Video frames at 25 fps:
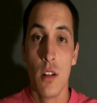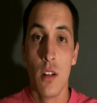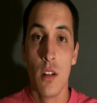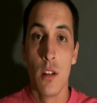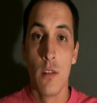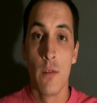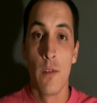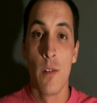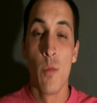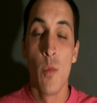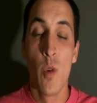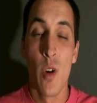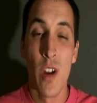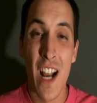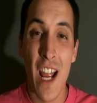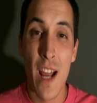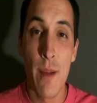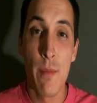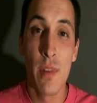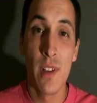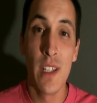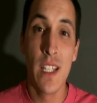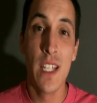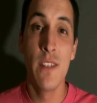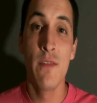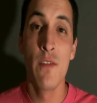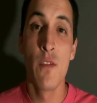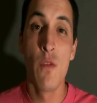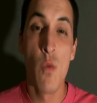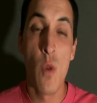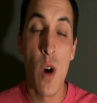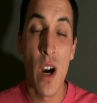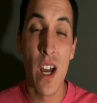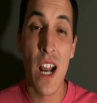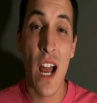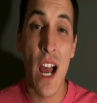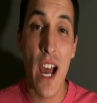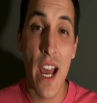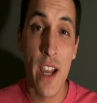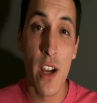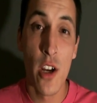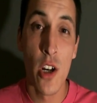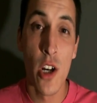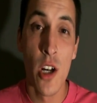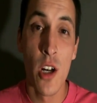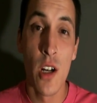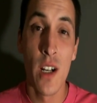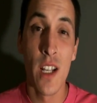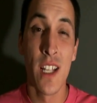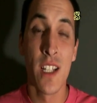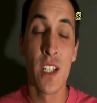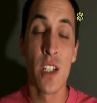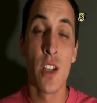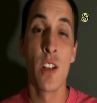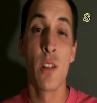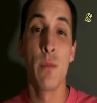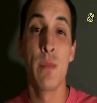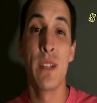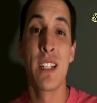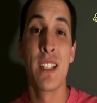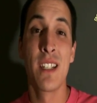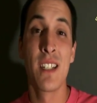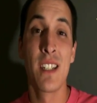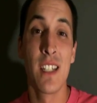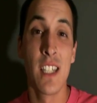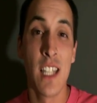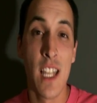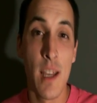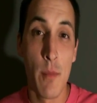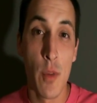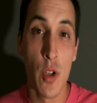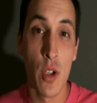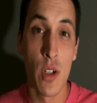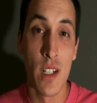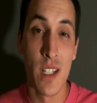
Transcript: From what I believe and what I heard, it's going to be slimmer.